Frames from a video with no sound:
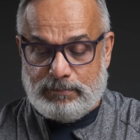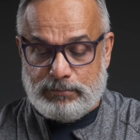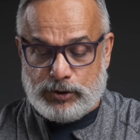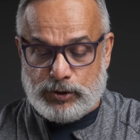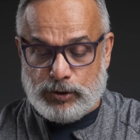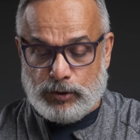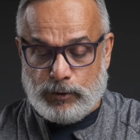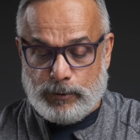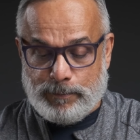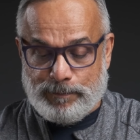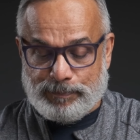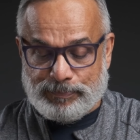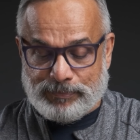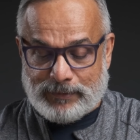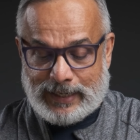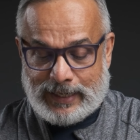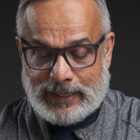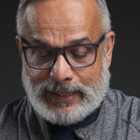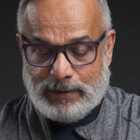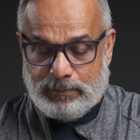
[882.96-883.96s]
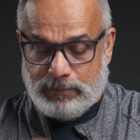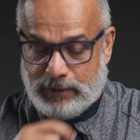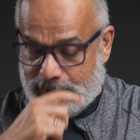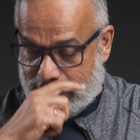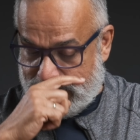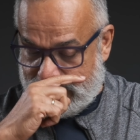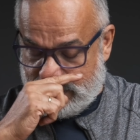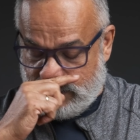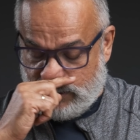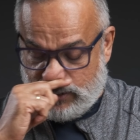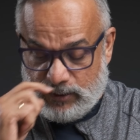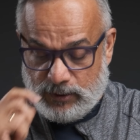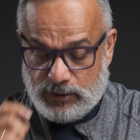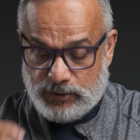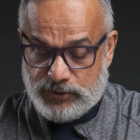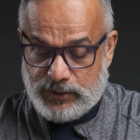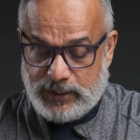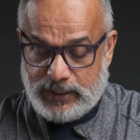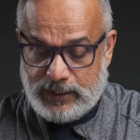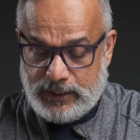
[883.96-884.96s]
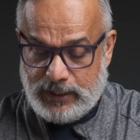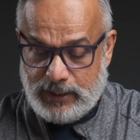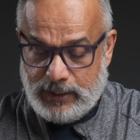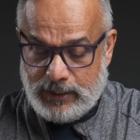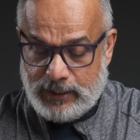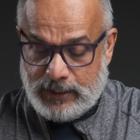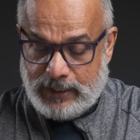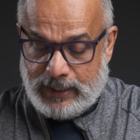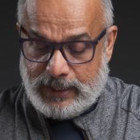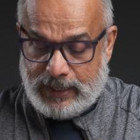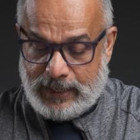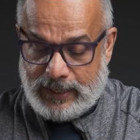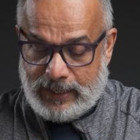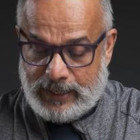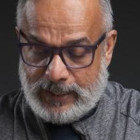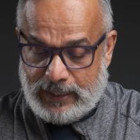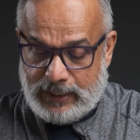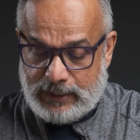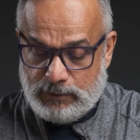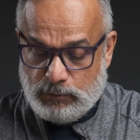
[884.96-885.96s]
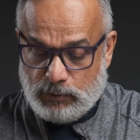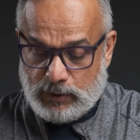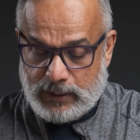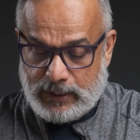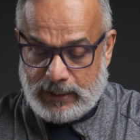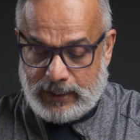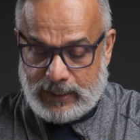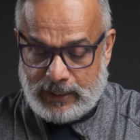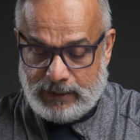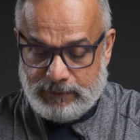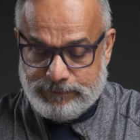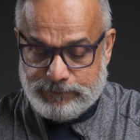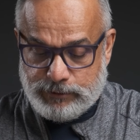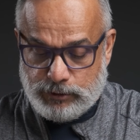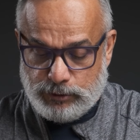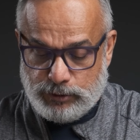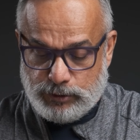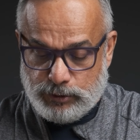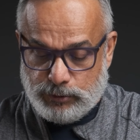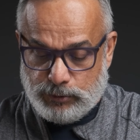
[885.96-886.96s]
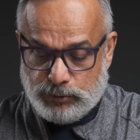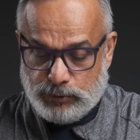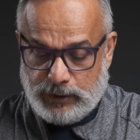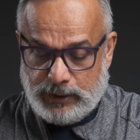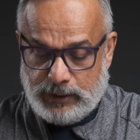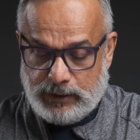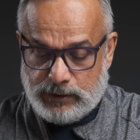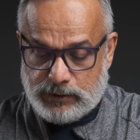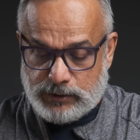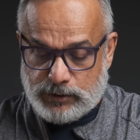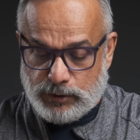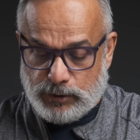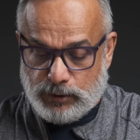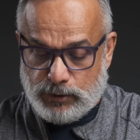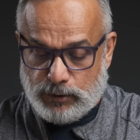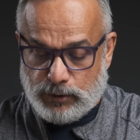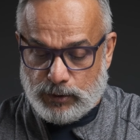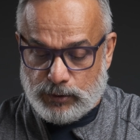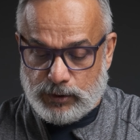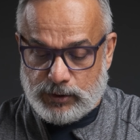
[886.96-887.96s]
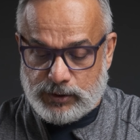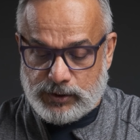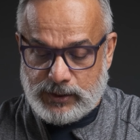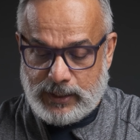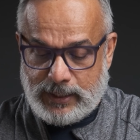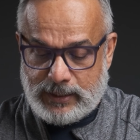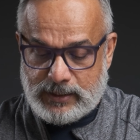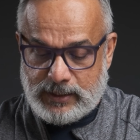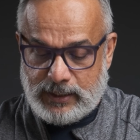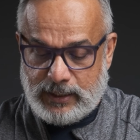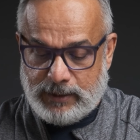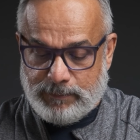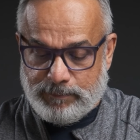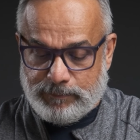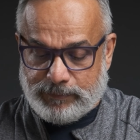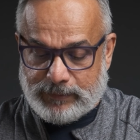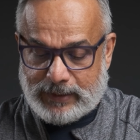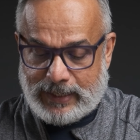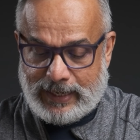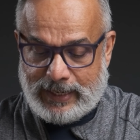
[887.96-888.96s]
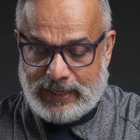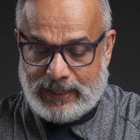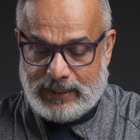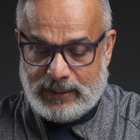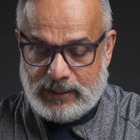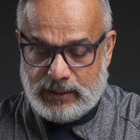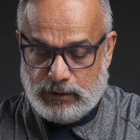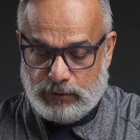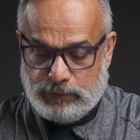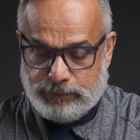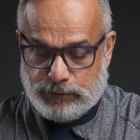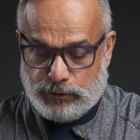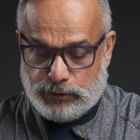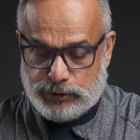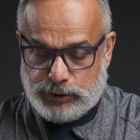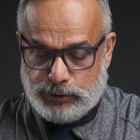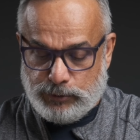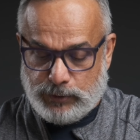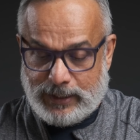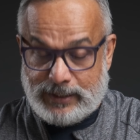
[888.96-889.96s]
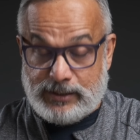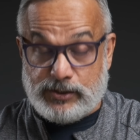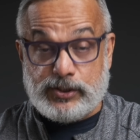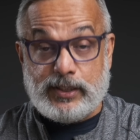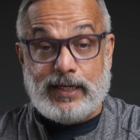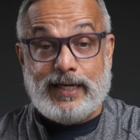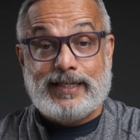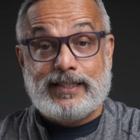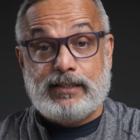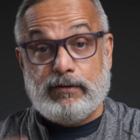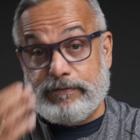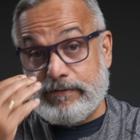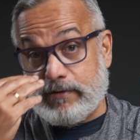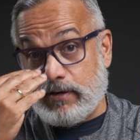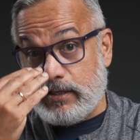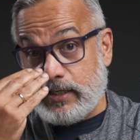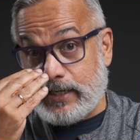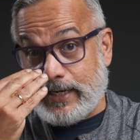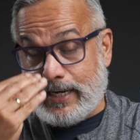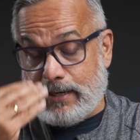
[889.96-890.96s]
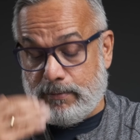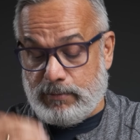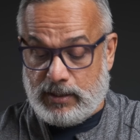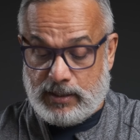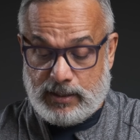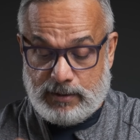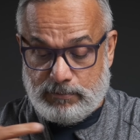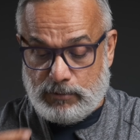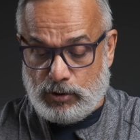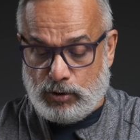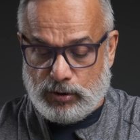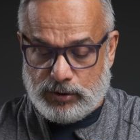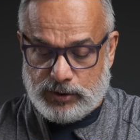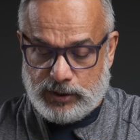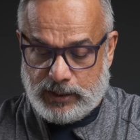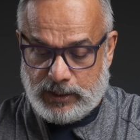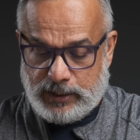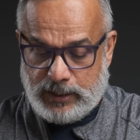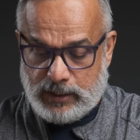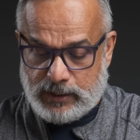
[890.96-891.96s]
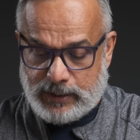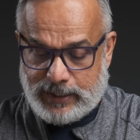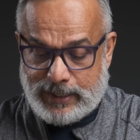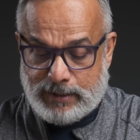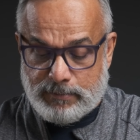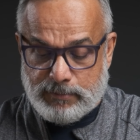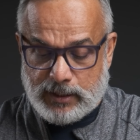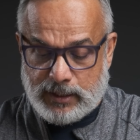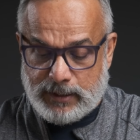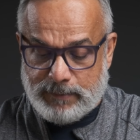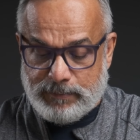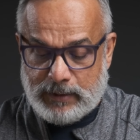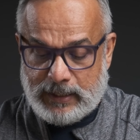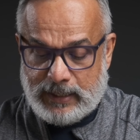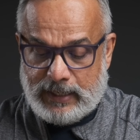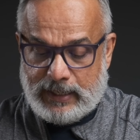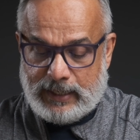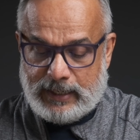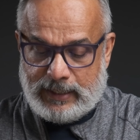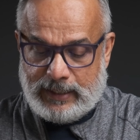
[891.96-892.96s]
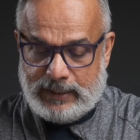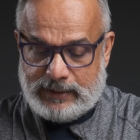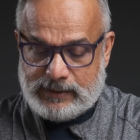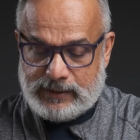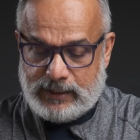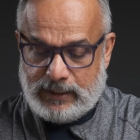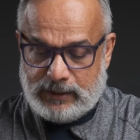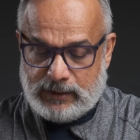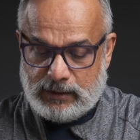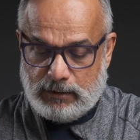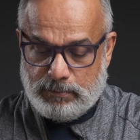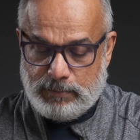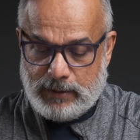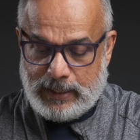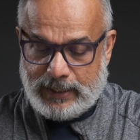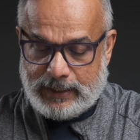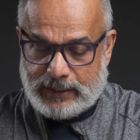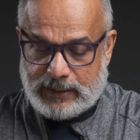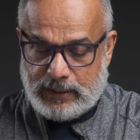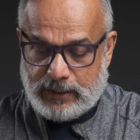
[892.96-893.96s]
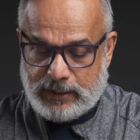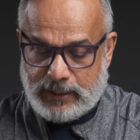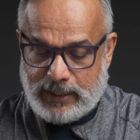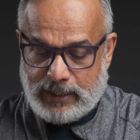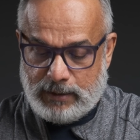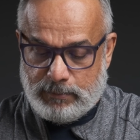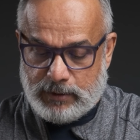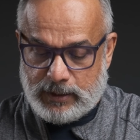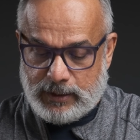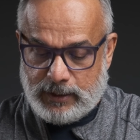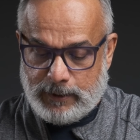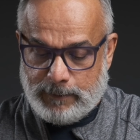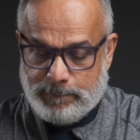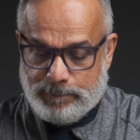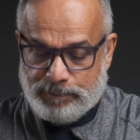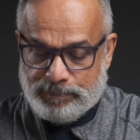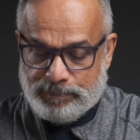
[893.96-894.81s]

so I am here already, and what I have to do is to go to the setting, and of course you can select the front camera or the rear camera. I select the back camera,